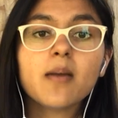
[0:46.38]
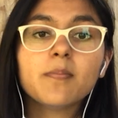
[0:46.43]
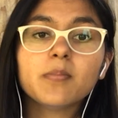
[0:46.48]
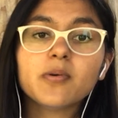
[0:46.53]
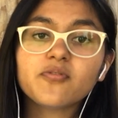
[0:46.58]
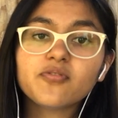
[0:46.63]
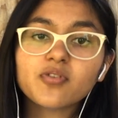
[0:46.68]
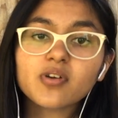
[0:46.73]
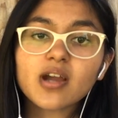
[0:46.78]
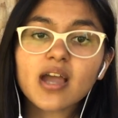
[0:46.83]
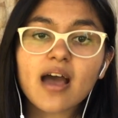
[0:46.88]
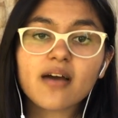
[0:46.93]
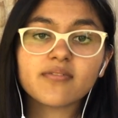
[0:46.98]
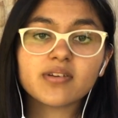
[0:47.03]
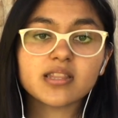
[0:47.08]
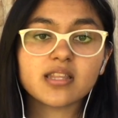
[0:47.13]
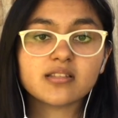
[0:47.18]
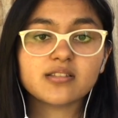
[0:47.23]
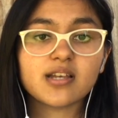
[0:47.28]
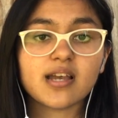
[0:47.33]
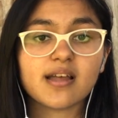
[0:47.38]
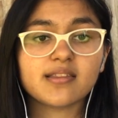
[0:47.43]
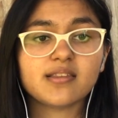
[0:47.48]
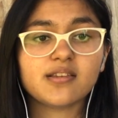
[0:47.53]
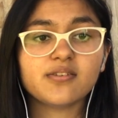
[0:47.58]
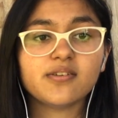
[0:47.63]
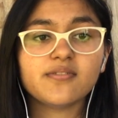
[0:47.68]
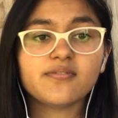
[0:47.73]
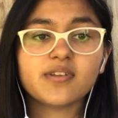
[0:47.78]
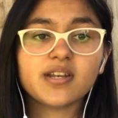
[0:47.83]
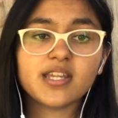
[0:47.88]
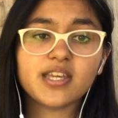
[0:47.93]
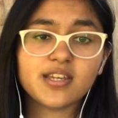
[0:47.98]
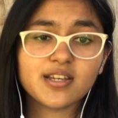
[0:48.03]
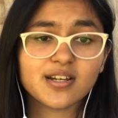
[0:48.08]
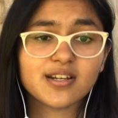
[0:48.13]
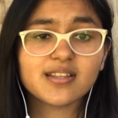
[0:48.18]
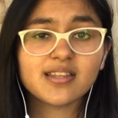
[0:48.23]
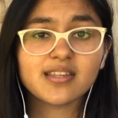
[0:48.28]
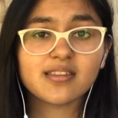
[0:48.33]
Before having the chance to even
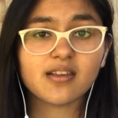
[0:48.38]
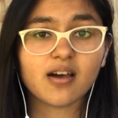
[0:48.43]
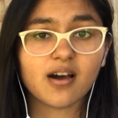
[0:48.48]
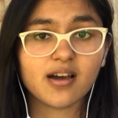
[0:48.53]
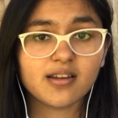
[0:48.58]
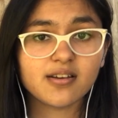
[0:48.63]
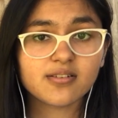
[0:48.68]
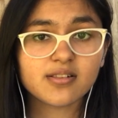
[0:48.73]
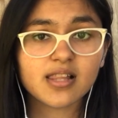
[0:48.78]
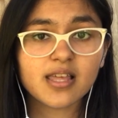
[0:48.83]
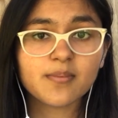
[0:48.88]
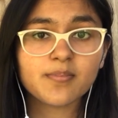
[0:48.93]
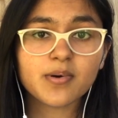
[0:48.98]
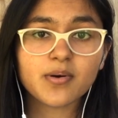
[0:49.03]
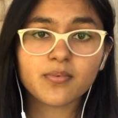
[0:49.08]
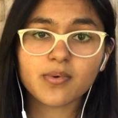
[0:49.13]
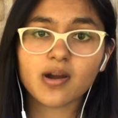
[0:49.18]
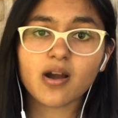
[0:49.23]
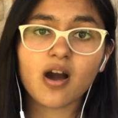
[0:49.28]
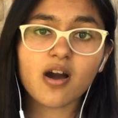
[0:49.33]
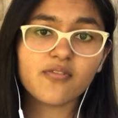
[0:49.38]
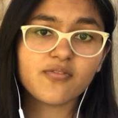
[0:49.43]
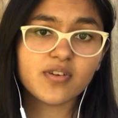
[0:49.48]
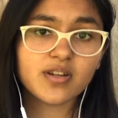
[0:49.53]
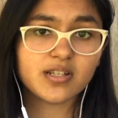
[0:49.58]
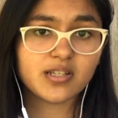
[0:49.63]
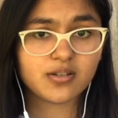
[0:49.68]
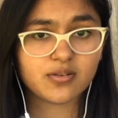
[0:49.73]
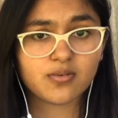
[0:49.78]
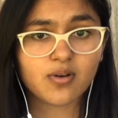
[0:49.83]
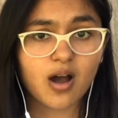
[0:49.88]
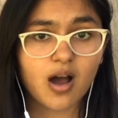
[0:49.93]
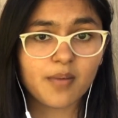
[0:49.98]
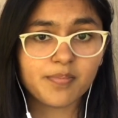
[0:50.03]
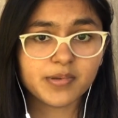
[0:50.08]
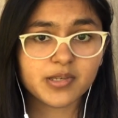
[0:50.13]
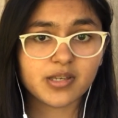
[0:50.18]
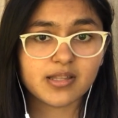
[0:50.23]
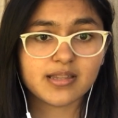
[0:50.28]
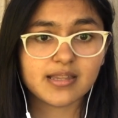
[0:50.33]
hear this audio clip, we're offered two
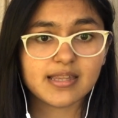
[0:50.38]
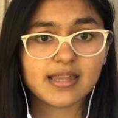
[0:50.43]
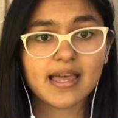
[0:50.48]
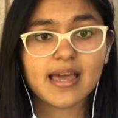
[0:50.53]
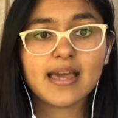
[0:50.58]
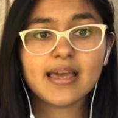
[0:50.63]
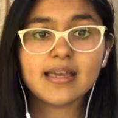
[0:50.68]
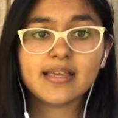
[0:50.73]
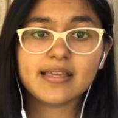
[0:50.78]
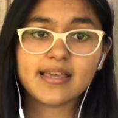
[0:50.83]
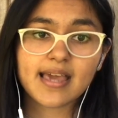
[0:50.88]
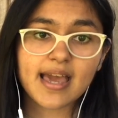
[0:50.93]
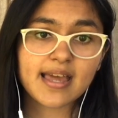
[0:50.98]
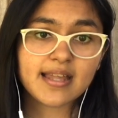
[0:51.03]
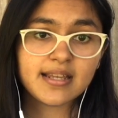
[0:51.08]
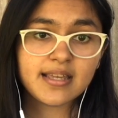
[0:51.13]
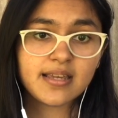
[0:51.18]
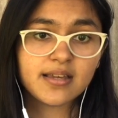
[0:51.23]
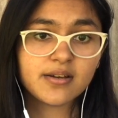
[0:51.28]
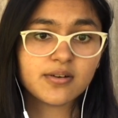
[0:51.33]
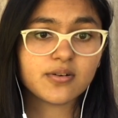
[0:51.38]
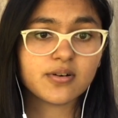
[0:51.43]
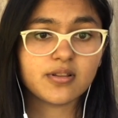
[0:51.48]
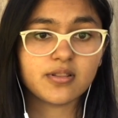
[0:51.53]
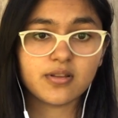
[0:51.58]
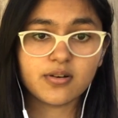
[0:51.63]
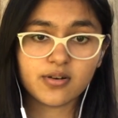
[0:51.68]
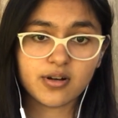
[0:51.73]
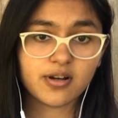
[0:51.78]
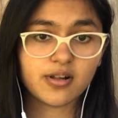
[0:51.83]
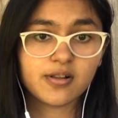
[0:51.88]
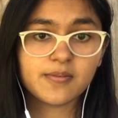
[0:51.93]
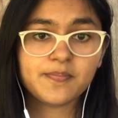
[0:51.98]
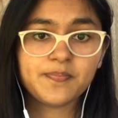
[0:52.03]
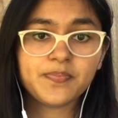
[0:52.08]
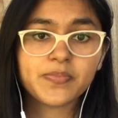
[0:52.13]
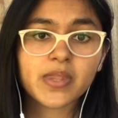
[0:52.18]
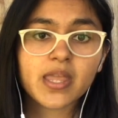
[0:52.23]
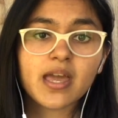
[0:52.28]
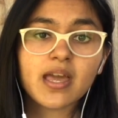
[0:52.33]
options, Yanny or Laurel.
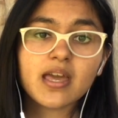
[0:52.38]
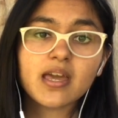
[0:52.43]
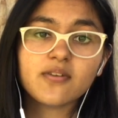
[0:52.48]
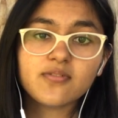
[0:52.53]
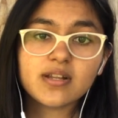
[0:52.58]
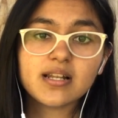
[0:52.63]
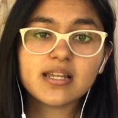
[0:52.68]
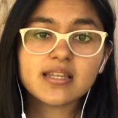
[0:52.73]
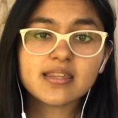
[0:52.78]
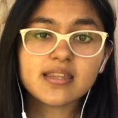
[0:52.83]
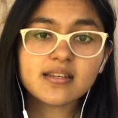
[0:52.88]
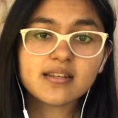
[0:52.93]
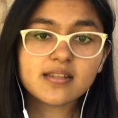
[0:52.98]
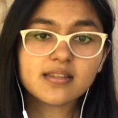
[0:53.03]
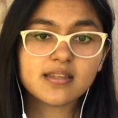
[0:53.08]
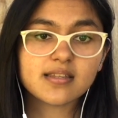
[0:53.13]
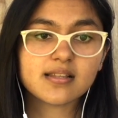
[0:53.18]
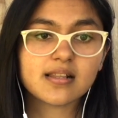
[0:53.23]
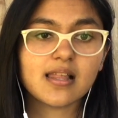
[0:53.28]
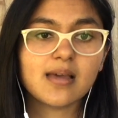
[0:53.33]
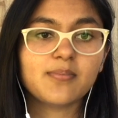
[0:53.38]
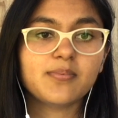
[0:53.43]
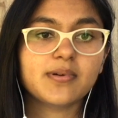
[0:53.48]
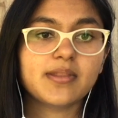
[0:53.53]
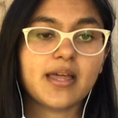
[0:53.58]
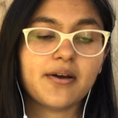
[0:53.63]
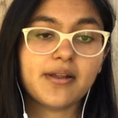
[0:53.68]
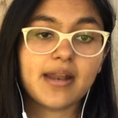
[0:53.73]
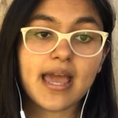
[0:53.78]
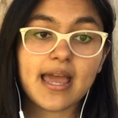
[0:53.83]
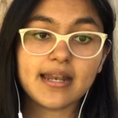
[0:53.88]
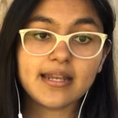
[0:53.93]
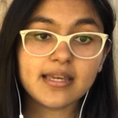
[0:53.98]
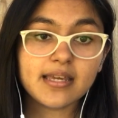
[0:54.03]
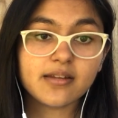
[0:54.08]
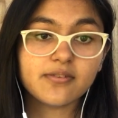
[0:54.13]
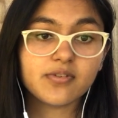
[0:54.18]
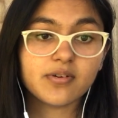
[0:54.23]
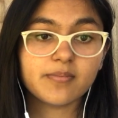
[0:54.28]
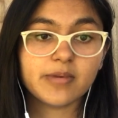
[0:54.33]
If we listened to this clip without
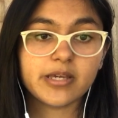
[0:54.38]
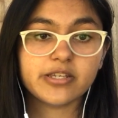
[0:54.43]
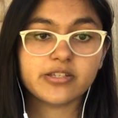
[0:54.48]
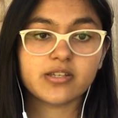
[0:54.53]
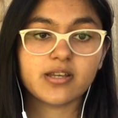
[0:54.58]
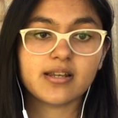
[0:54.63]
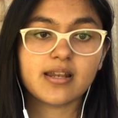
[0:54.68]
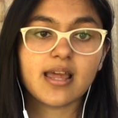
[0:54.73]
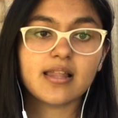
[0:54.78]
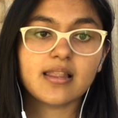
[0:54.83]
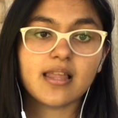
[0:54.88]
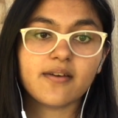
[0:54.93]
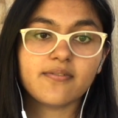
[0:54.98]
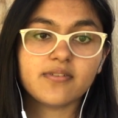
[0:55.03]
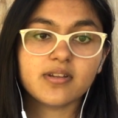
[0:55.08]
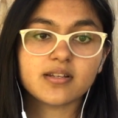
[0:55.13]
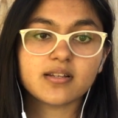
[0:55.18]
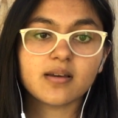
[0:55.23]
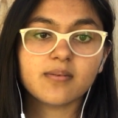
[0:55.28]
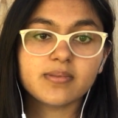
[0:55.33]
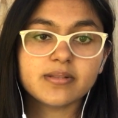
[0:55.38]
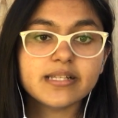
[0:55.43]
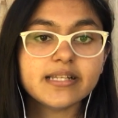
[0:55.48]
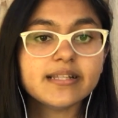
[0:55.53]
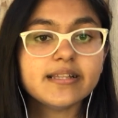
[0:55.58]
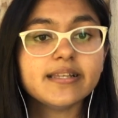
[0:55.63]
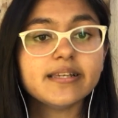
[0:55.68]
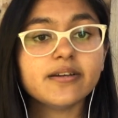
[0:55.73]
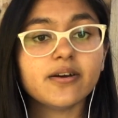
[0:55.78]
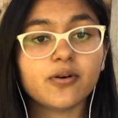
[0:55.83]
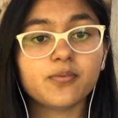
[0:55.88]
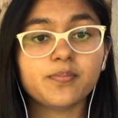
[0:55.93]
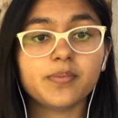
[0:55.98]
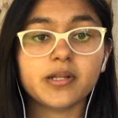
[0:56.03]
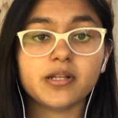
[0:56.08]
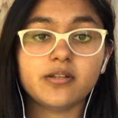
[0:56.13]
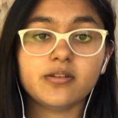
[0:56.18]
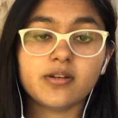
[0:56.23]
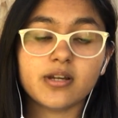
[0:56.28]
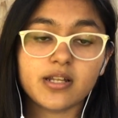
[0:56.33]
any information and left it completely
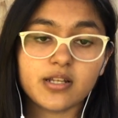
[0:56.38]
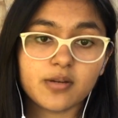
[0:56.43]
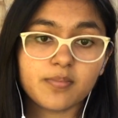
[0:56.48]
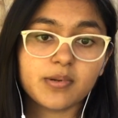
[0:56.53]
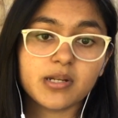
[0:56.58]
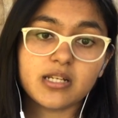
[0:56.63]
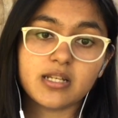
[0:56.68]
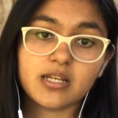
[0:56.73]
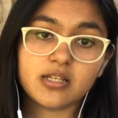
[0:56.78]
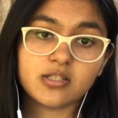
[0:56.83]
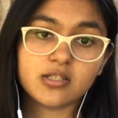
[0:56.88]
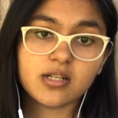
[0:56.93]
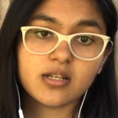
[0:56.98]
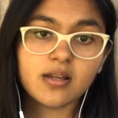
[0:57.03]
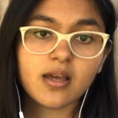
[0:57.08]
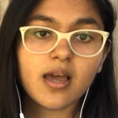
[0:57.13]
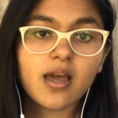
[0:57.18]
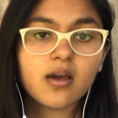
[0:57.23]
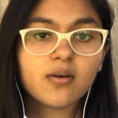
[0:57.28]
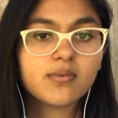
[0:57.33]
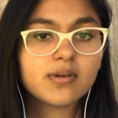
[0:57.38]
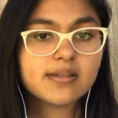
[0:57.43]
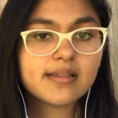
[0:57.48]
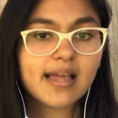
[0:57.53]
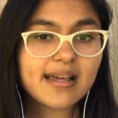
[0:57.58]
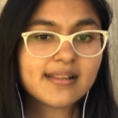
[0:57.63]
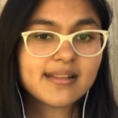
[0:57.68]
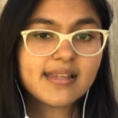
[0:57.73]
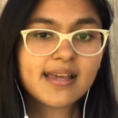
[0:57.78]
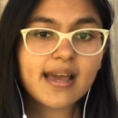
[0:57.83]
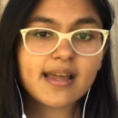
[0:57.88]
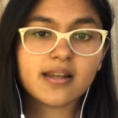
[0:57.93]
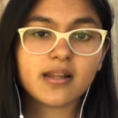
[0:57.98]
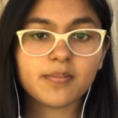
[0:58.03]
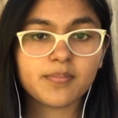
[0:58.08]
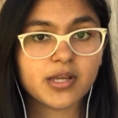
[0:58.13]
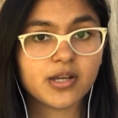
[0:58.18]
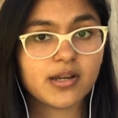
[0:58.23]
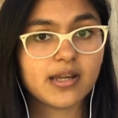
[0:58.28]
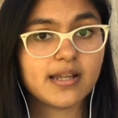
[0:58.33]
open to interpretation, we'd likely
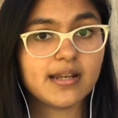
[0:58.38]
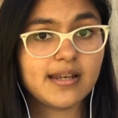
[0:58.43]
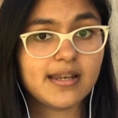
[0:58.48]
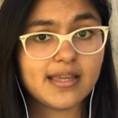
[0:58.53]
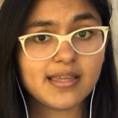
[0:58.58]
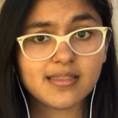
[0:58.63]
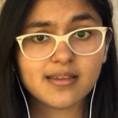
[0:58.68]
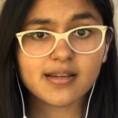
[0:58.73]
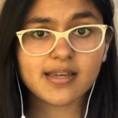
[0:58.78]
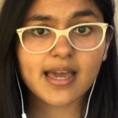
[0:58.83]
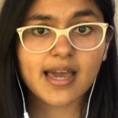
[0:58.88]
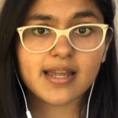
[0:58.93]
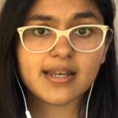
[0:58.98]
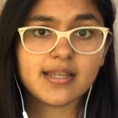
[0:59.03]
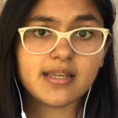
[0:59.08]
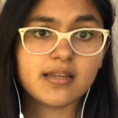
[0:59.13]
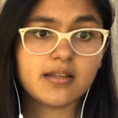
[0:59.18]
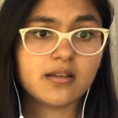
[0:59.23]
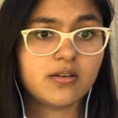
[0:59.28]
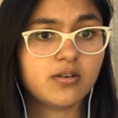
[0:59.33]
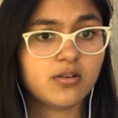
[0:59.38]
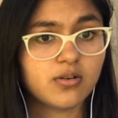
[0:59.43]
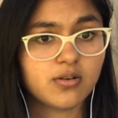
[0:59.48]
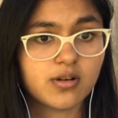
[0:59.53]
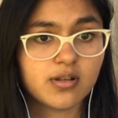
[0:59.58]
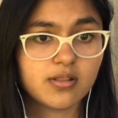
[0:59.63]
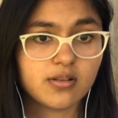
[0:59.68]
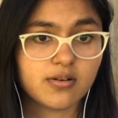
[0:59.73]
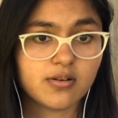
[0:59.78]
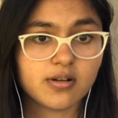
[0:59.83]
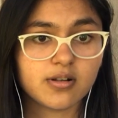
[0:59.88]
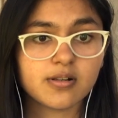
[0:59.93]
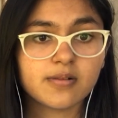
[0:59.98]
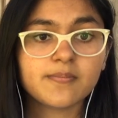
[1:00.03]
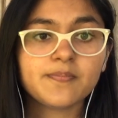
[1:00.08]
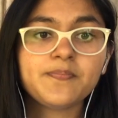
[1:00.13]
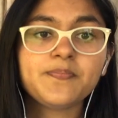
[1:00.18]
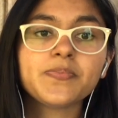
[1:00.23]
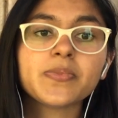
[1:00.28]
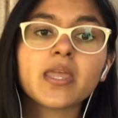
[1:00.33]
end up hearing neither Yanny nor
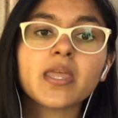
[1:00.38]
Laurel.